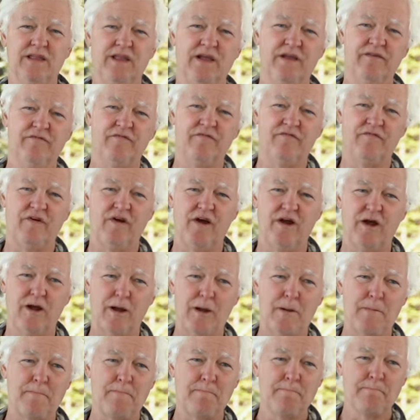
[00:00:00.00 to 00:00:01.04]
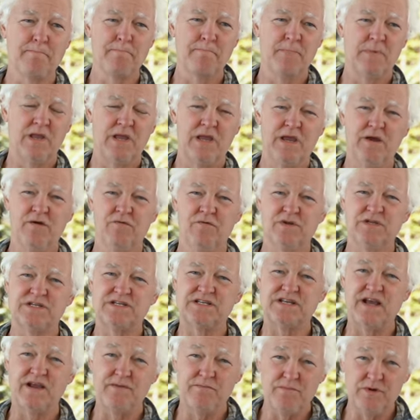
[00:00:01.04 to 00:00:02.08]
live here in
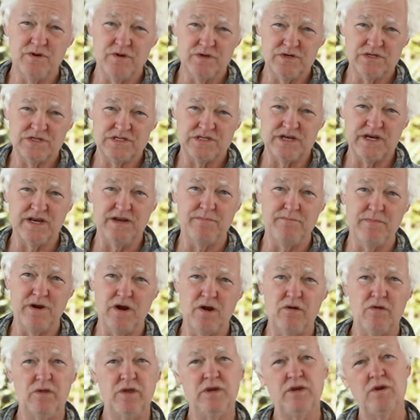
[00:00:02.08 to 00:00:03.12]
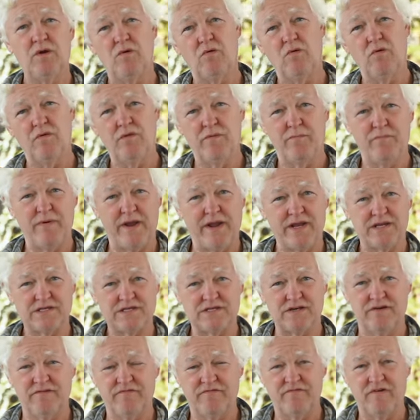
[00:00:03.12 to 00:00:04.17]
St. Mary's City, Maryland, on the banks
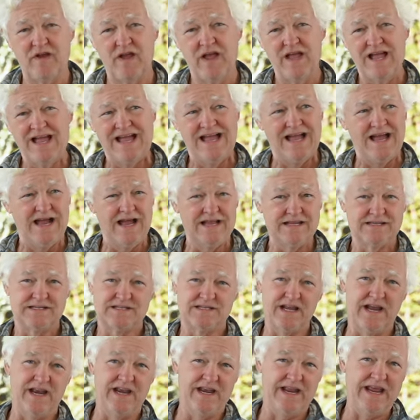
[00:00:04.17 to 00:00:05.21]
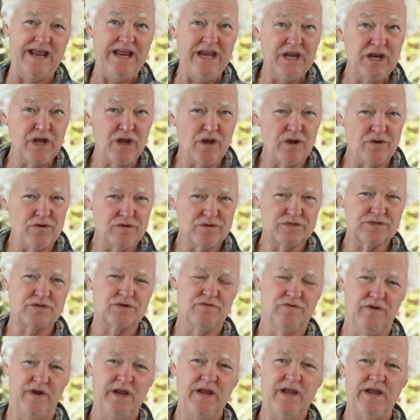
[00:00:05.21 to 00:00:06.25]
of St. Inigoes
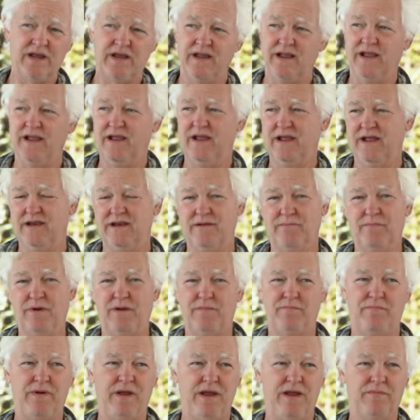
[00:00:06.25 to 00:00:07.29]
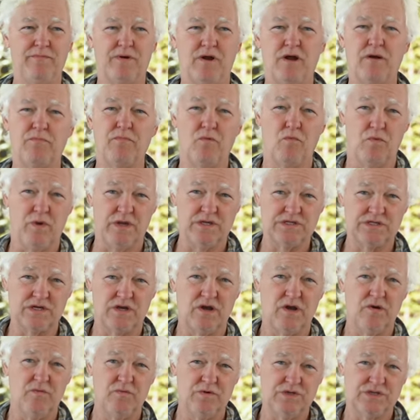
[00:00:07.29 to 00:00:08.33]
Creek, and I met Pam a couple weeks
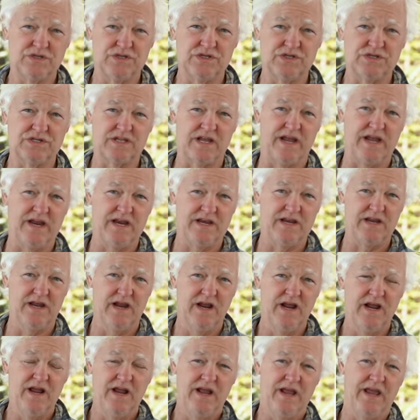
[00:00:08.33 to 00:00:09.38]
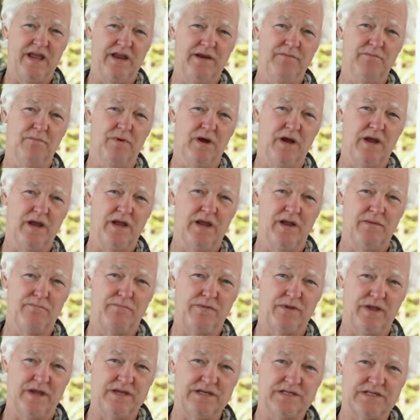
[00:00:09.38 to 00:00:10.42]
ago when she stayed in my
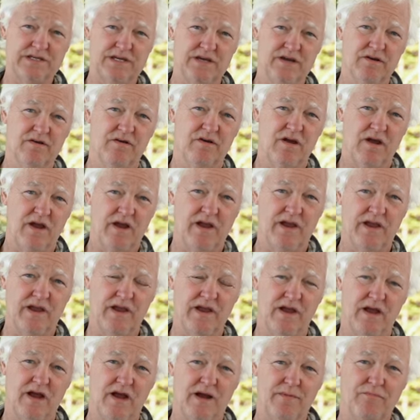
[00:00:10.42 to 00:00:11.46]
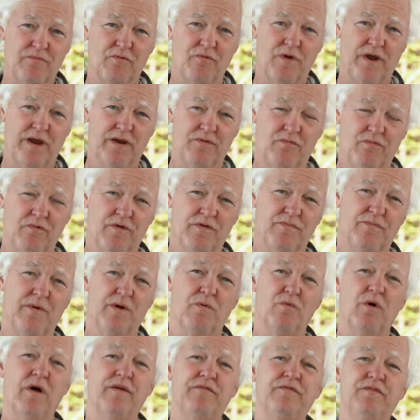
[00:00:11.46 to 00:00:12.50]
place here. I operate with my
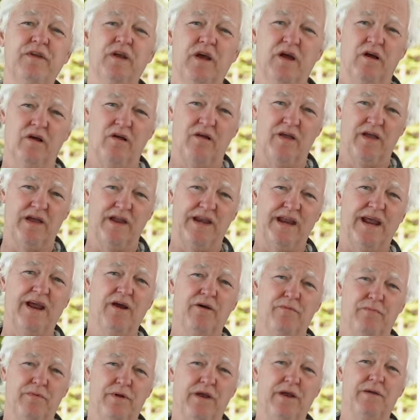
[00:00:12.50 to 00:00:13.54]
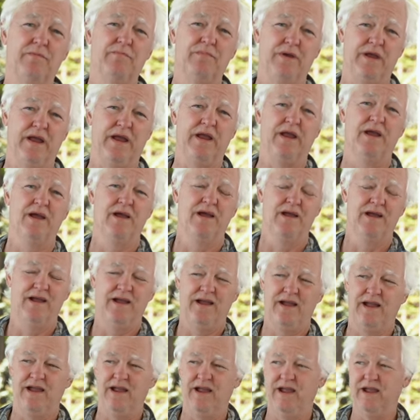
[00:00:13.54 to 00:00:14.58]
wife Nell an Airbnb,
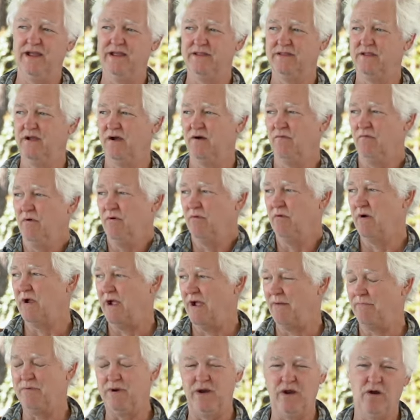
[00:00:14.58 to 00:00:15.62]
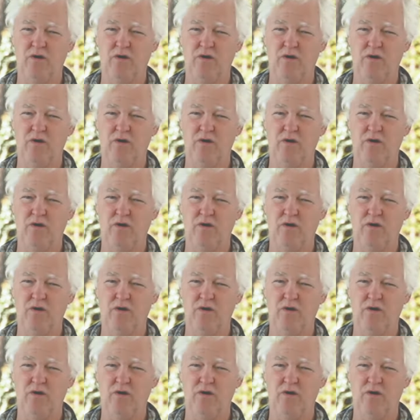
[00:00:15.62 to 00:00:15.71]
and we were happy